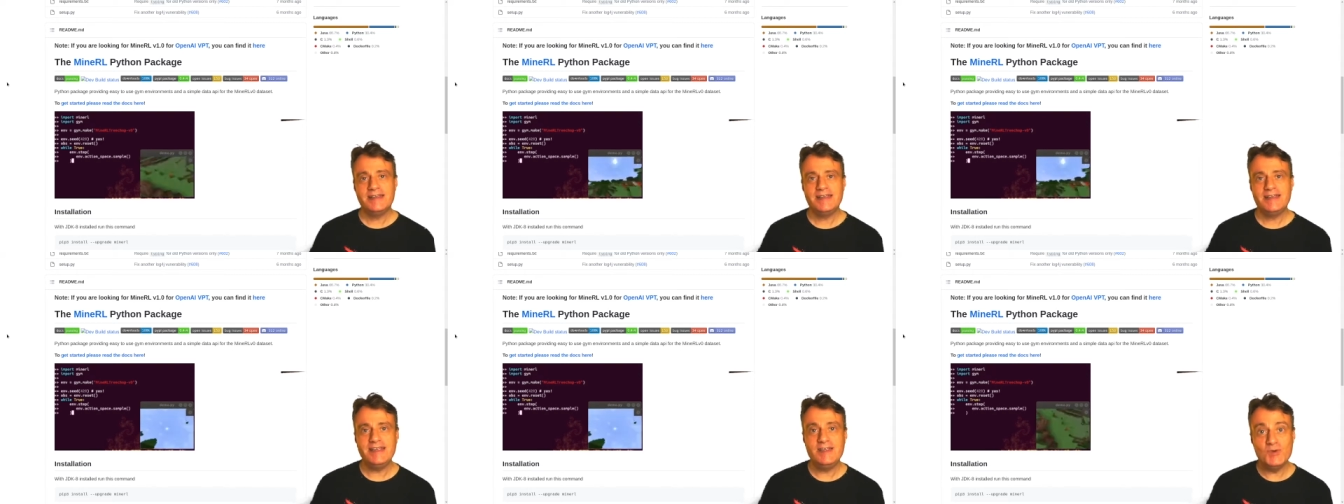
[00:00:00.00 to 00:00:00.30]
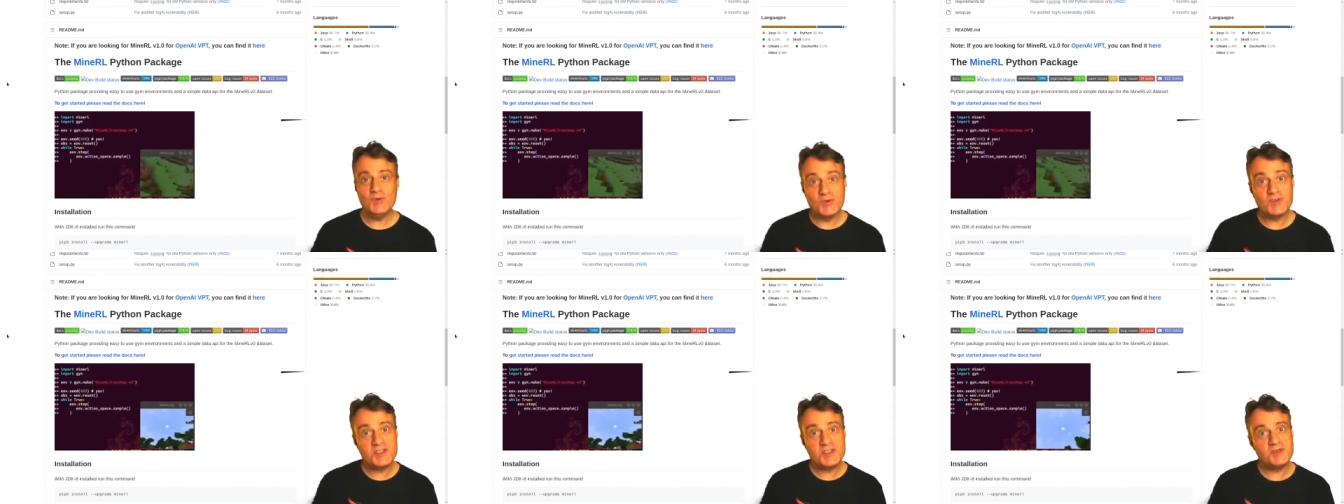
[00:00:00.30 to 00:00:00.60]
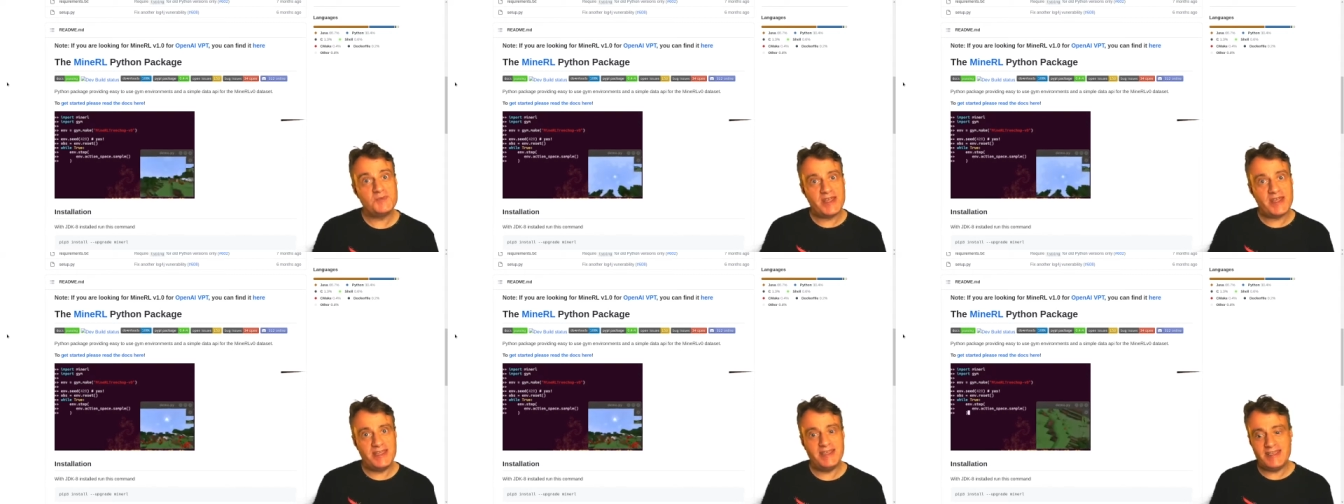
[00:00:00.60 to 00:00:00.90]
in order to
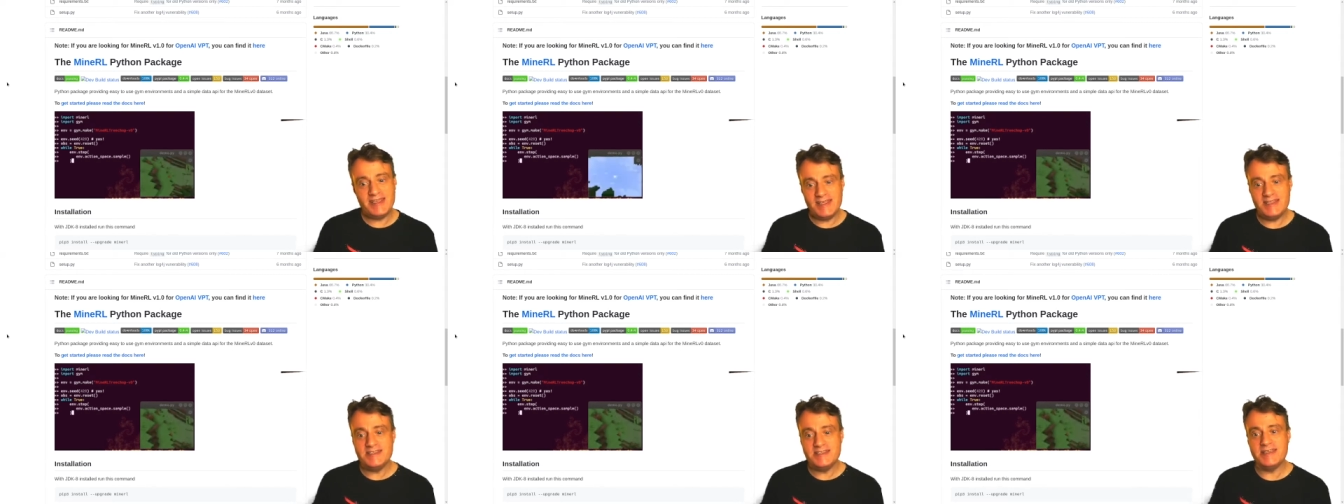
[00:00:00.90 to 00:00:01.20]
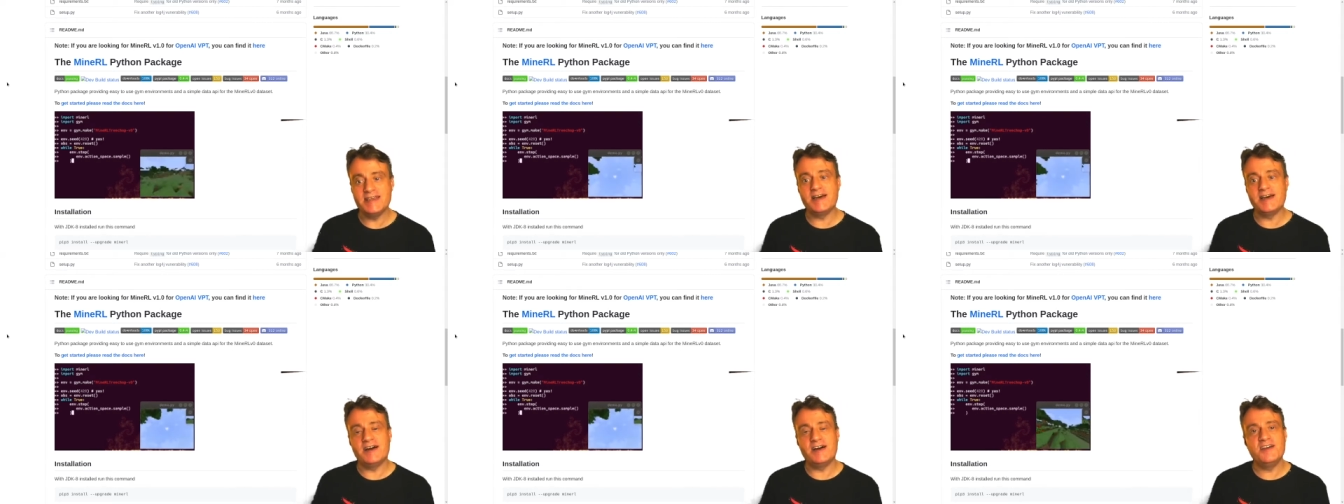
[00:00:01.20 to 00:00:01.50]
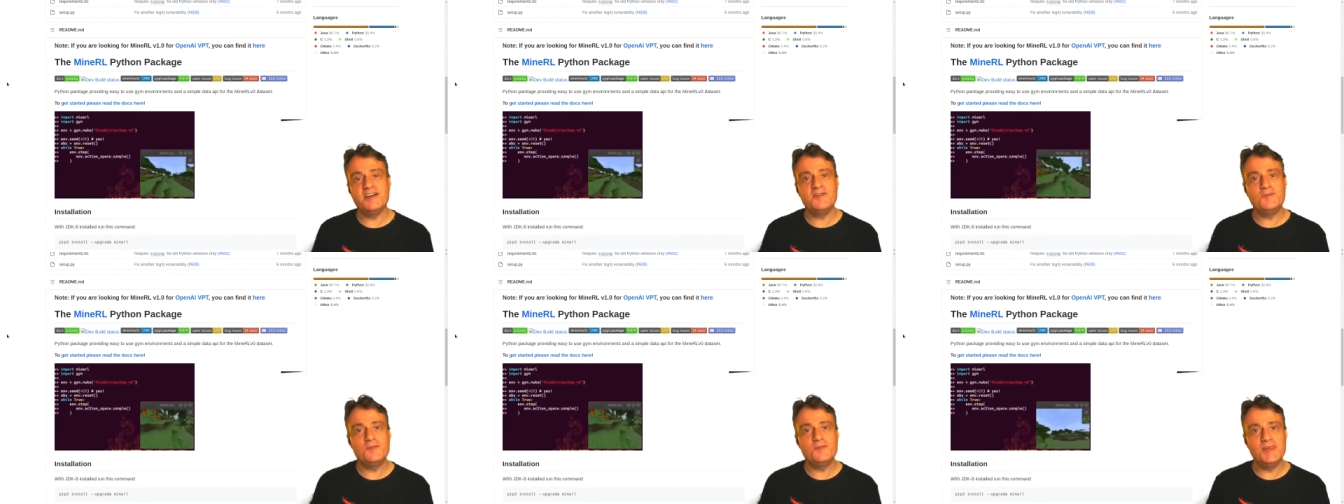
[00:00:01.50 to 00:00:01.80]
make it easier,
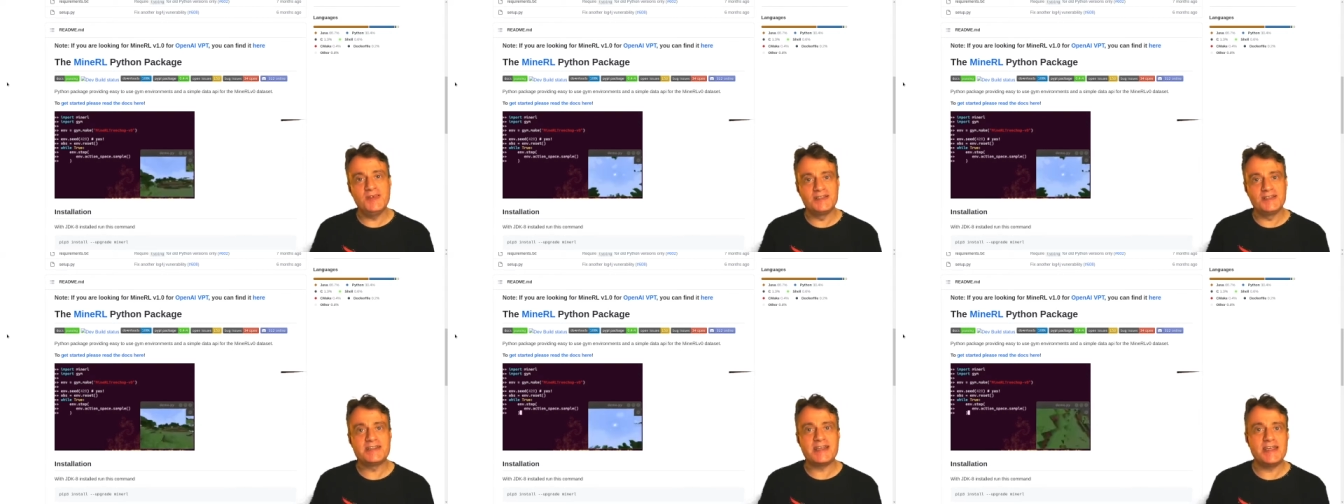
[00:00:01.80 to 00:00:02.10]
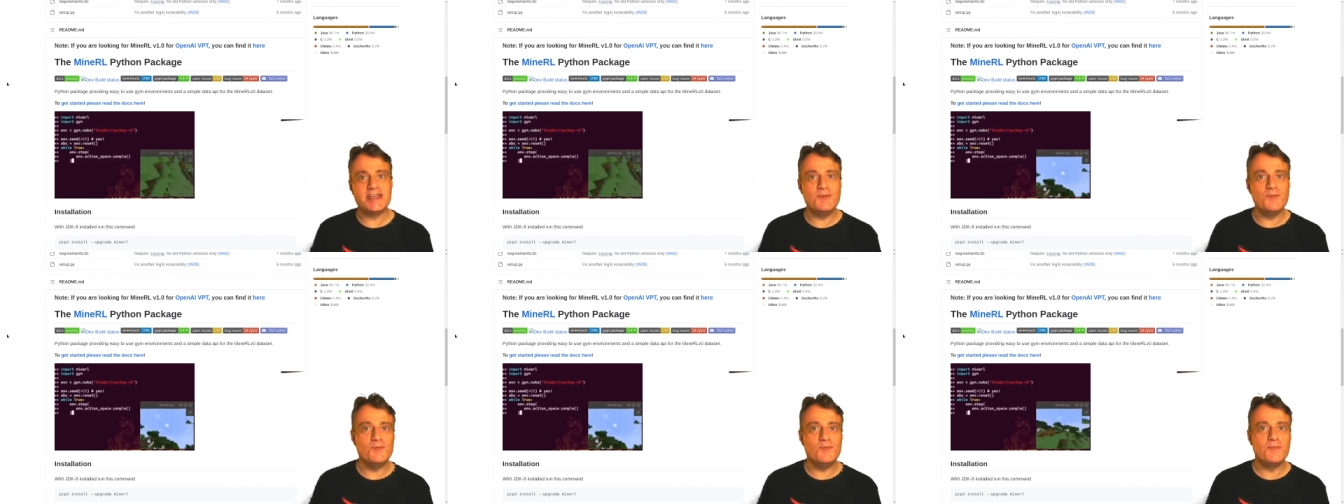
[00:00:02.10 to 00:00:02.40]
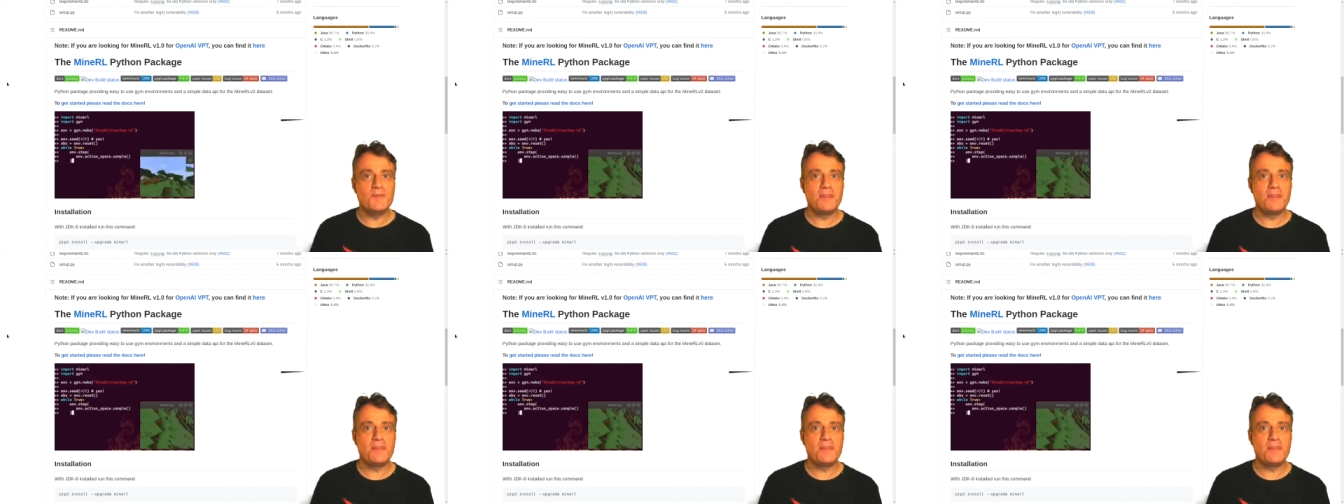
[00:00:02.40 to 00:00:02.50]
I built a